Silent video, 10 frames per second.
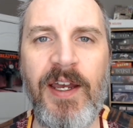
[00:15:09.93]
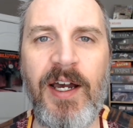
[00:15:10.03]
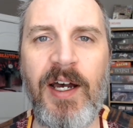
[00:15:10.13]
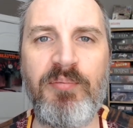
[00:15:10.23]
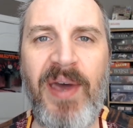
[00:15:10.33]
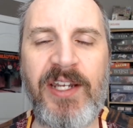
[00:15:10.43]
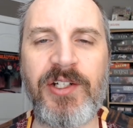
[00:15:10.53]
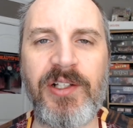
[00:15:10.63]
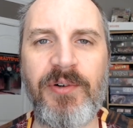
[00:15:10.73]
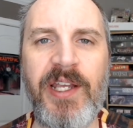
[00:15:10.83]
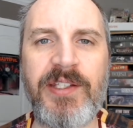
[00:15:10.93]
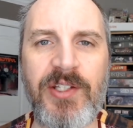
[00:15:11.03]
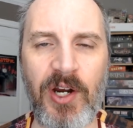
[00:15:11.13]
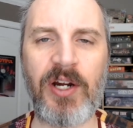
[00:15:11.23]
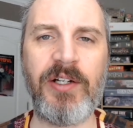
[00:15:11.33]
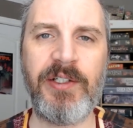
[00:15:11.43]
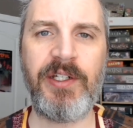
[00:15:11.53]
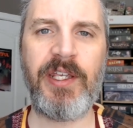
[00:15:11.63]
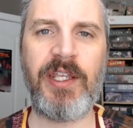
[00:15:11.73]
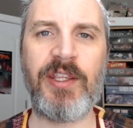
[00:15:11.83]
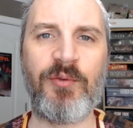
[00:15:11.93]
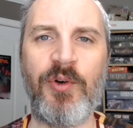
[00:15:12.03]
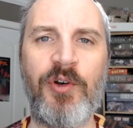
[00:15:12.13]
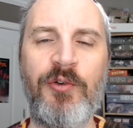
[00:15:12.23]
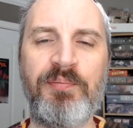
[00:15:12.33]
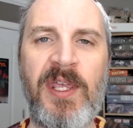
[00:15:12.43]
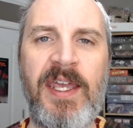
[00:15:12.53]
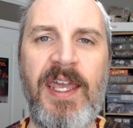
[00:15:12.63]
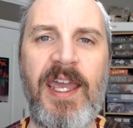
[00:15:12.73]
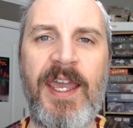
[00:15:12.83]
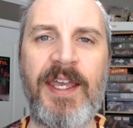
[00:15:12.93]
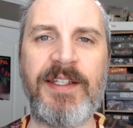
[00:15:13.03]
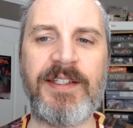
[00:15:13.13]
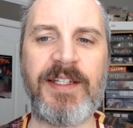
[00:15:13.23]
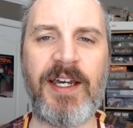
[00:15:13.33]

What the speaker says: bachelorettes are in the room and,